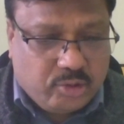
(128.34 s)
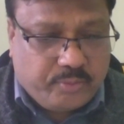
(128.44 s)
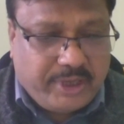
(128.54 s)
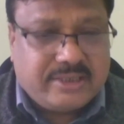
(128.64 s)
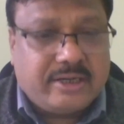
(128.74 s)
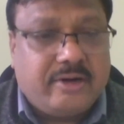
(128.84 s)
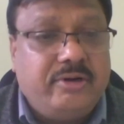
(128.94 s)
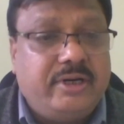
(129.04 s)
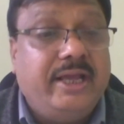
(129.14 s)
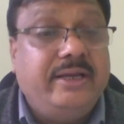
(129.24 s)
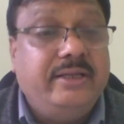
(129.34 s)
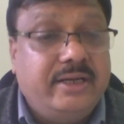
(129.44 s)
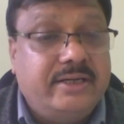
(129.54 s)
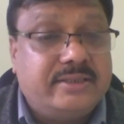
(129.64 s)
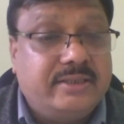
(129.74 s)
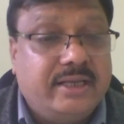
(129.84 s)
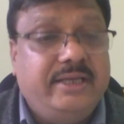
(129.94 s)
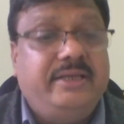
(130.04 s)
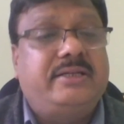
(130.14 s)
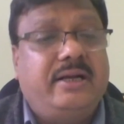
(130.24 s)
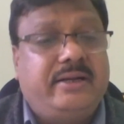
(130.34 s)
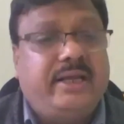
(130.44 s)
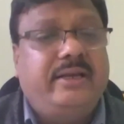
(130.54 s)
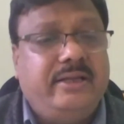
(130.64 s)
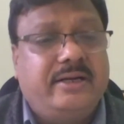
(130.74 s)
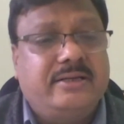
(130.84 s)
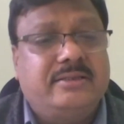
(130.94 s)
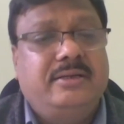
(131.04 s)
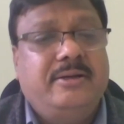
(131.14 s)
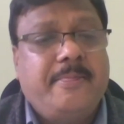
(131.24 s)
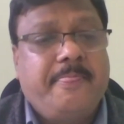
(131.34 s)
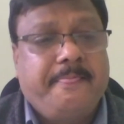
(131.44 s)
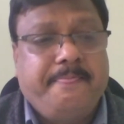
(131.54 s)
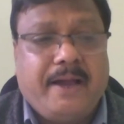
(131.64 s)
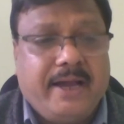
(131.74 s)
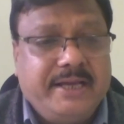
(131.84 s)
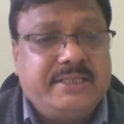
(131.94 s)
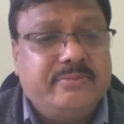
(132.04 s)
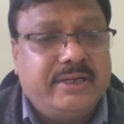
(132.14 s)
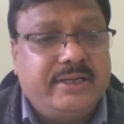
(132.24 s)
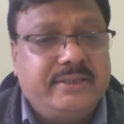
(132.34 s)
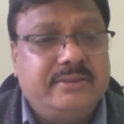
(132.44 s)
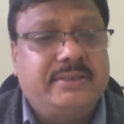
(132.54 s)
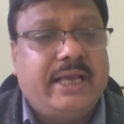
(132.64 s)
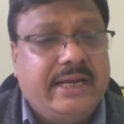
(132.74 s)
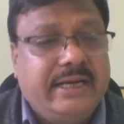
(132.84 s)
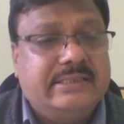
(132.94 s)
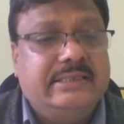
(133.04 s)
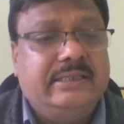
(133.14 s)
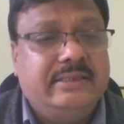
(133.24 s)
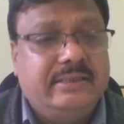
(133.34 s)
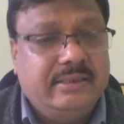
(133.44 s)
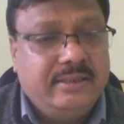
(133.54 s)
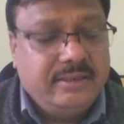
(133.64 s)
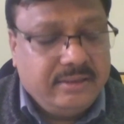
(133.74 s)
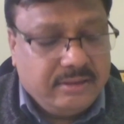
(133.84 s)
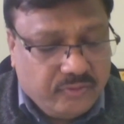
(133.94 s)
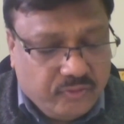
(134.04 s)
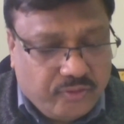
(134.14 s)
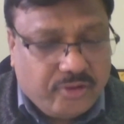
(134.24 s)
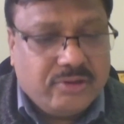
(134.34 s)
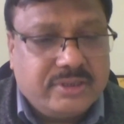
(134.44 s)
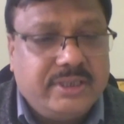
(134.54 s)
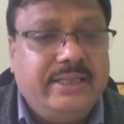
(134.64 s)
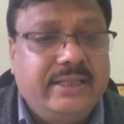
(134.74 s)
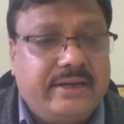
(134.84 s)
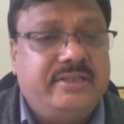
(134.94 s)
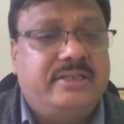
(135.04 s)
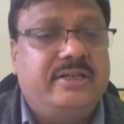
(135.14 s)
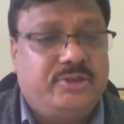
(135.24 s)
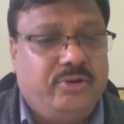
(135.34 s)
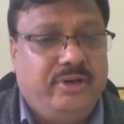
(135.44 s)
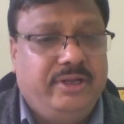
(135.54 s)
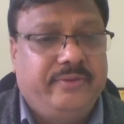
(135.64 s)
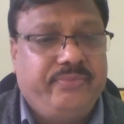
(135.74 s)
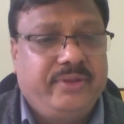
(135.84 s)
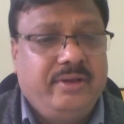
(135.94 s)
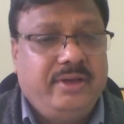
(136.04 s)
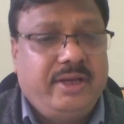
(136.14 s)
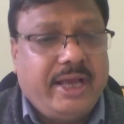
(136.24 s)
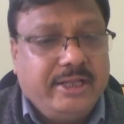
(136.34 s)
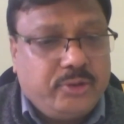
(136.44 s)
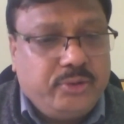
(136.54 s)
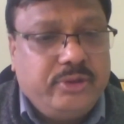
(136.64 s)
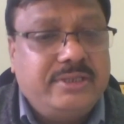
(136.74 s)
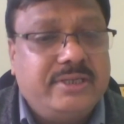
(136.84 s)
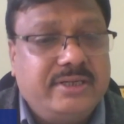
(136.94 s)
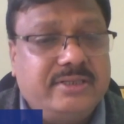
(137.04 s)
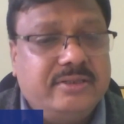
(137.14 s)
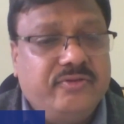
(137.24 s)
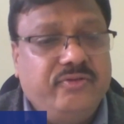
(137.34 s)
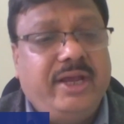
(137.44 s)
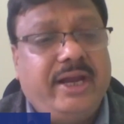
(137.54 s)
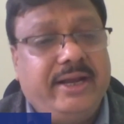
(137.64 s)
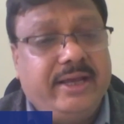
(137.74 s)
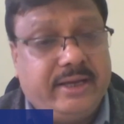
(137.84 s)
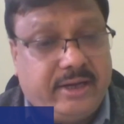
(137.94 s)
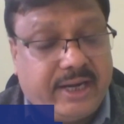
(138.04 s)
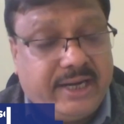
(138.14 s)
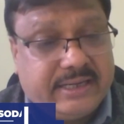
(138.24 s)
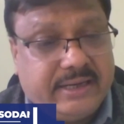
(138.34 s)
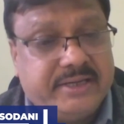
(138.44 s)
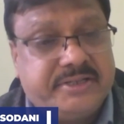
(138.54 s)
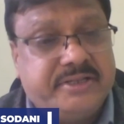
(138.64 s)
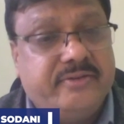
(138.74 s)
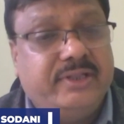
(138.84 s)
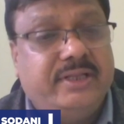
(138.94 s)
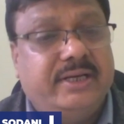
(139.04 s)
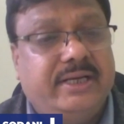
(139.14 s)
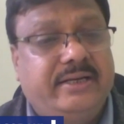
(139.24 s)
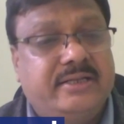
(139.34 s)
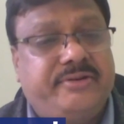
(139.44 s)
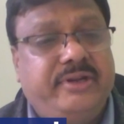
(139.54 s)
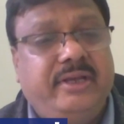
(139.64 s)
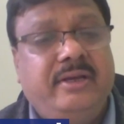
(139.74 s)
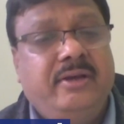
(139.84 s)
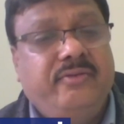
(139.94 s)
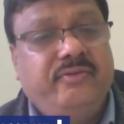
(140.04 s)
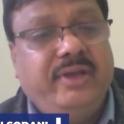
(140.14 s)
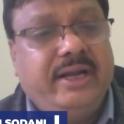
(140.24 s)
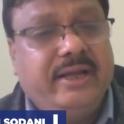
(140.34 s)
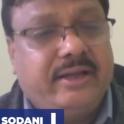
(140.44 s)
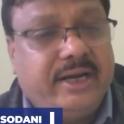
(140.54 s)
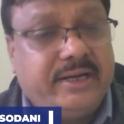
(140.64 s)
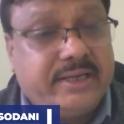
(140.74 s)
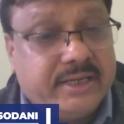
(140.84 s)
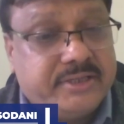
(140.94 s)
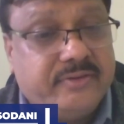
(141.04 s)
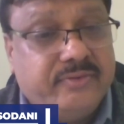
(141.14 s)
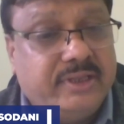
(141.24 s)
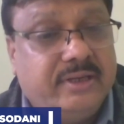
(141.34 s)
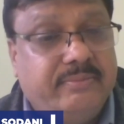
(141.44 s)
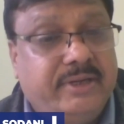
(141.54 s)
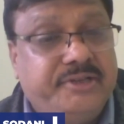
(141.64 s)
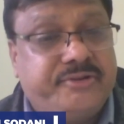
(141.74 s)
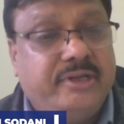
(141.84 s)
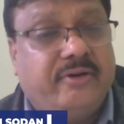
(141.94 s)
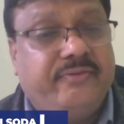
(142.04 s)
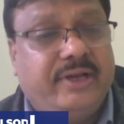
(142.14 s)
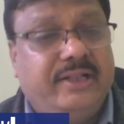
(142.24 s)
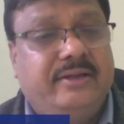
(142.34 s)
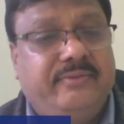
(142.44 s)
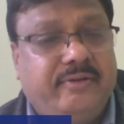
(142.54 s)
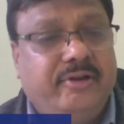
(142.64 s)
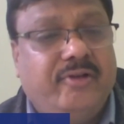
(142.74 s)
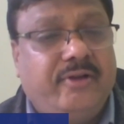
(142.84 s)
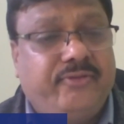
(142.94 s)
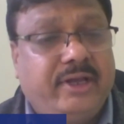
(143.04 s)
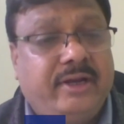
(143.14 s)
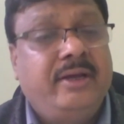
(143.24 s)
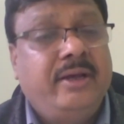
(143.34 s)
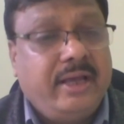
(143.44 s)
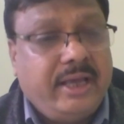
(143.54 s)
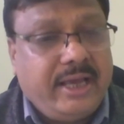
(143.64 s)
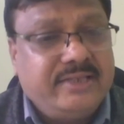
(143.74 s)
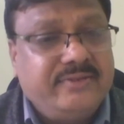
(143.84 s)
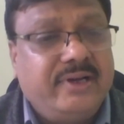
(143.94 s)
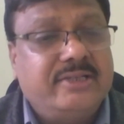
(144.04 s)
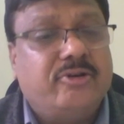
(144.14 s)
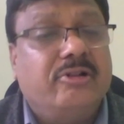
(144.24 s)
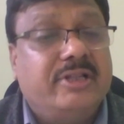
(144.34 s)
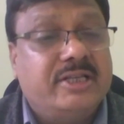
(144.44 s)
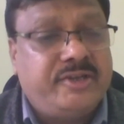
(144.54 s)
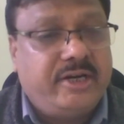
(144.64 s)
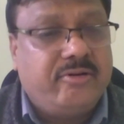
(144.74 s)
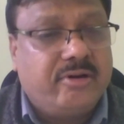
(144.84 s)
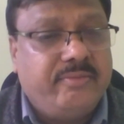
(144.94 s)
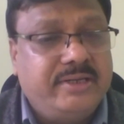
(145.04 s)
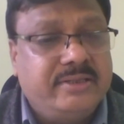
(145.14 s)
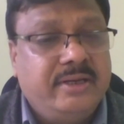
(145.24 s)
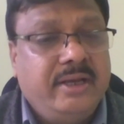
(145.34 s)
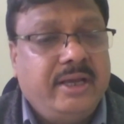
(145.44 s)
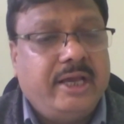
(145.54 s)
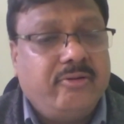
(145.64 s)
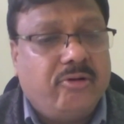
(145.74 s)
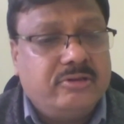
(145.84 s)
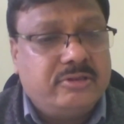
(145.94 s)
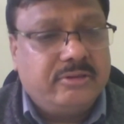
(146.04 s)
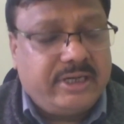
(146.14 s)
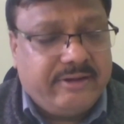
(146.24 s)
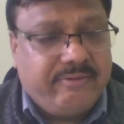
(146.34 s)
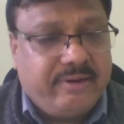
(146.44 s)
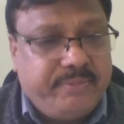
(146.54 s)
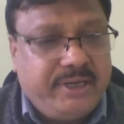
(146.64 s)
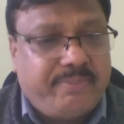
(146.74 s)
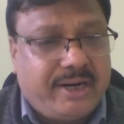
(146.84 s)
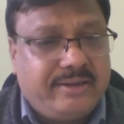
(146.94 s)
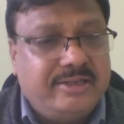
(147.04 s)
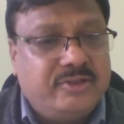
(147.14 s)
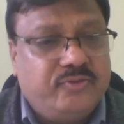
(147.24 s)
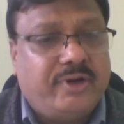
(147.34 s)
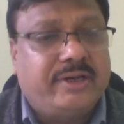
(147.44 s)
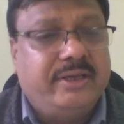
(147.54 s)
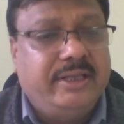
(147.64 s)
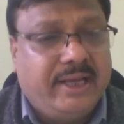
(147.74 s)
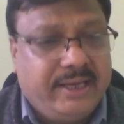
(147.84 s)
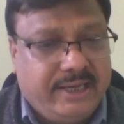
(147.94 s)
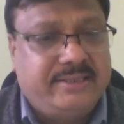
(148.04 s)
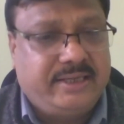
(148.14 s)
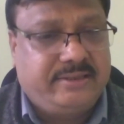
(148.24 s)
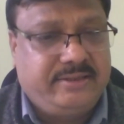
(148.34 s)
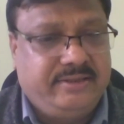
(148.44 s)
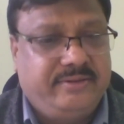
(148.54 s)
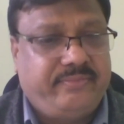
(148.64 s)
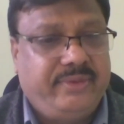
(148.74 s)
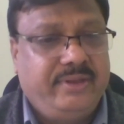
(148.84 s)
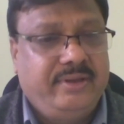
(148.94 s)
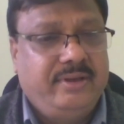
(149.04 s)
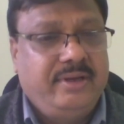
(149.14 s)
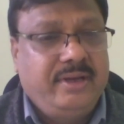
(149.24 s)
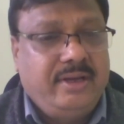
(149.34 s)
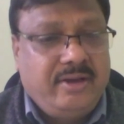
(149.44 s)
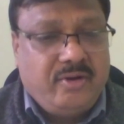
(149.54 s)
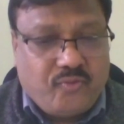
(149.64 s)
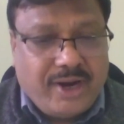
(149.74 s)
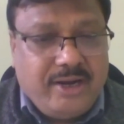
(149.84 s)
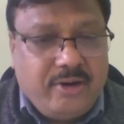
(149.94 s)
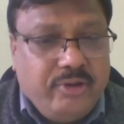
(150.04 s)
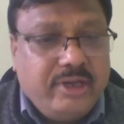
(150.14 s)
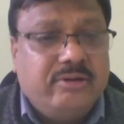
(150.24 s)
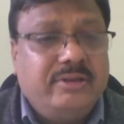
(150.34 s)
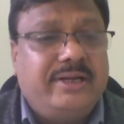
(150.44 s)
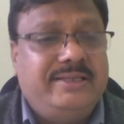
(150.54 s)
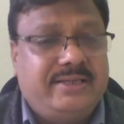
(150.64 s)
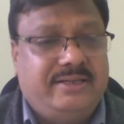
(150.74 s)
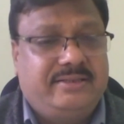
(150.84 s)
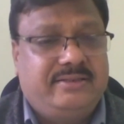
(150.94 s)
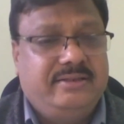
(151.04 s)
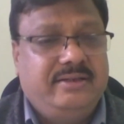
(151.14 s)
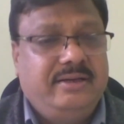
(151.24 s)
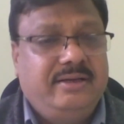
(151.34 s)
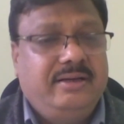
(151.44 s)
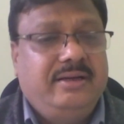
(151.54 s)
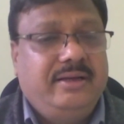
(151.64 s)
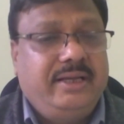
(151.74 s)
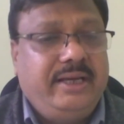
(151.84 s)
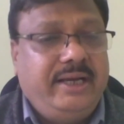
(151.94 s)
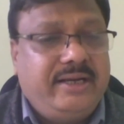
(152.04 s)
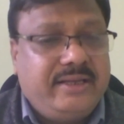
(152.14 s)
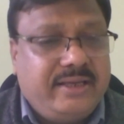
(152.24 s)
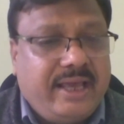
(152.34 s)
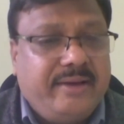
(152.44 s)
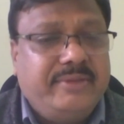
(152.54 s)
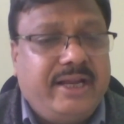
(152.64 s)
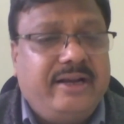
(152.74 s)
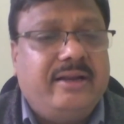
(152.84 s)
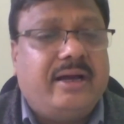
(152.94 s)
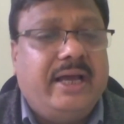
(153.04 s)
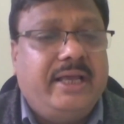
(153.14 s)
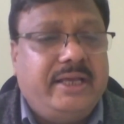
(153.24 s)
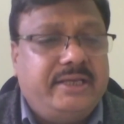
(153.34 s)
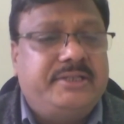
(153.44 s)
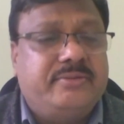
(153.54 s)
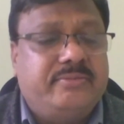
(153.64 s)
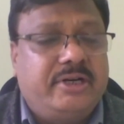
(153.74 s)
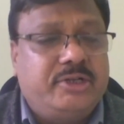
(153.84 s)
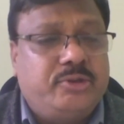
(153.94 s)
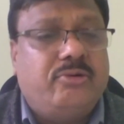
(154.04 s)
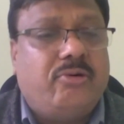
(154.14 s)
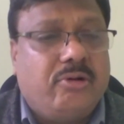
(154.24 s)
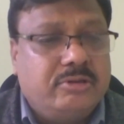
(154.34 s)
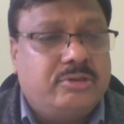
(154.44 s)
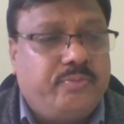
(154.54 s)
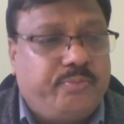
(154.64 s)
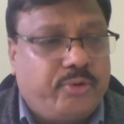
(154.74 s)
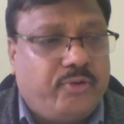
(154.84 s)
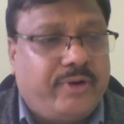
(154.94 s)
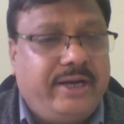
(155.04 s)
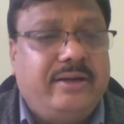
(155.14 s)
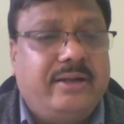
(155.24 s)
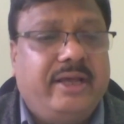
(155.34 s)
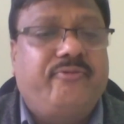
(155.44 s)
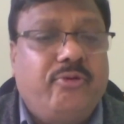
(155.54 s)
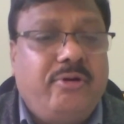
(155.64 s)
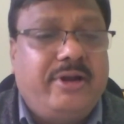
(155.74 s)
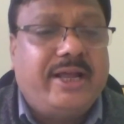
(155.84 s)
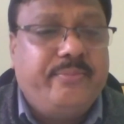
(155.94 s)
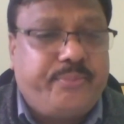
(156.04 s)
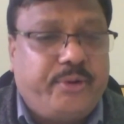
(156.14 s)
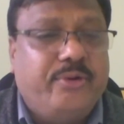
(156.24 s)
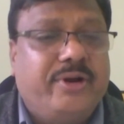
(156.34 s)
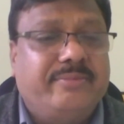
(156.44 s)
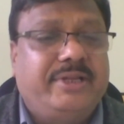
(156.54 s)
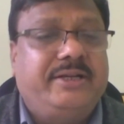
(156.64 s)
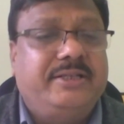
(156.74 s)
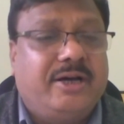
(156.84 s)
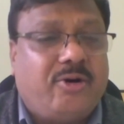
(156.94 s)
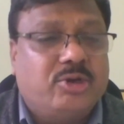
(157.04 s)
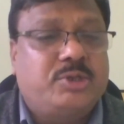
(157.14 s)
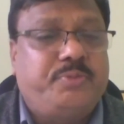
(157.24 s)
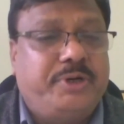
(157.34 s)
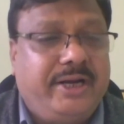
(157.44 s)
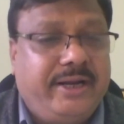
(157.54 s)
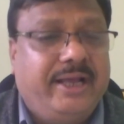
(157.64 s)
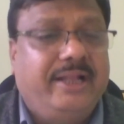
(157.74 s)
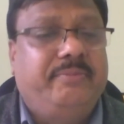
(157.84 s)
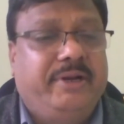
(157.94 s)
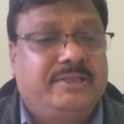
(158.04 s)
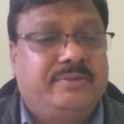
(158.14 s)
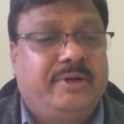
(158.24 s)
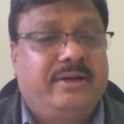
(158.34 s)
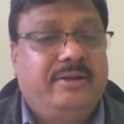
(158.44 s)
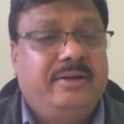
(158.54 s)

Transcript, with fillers: took place around 10 years. The initial 10 years, the IHMR's energy was in the research only. And through research, we had a great connection with the industry. We had a great connection with the Ministry of Health and Family Welfare, as well as all the state governments and also the development partners working in the health sector. While doing on the research, it came that IIHMR should also provide a full-time program that is the hospital and health management.